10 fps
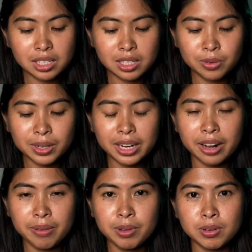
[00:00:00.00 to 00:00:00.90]
is the one that
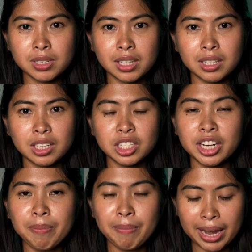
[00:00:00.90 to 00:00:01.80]
I'm using,
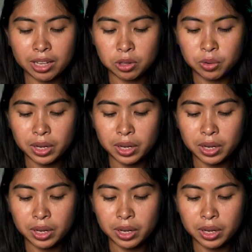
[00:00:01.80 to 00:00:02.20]
DJI Mic 2.